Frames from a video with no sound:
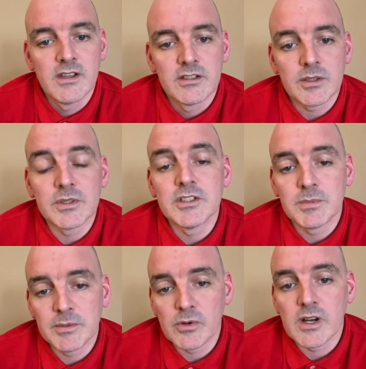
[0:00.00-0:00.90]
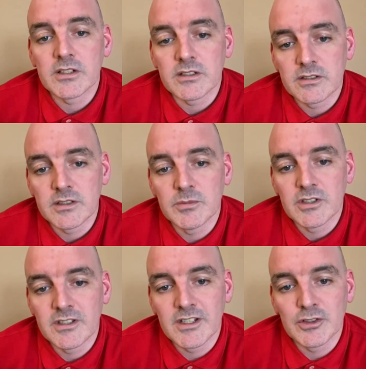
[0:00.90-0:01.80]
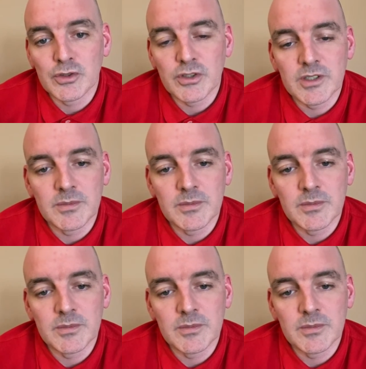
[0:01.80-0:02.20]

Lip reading: Some of these people actually seemed to take joy in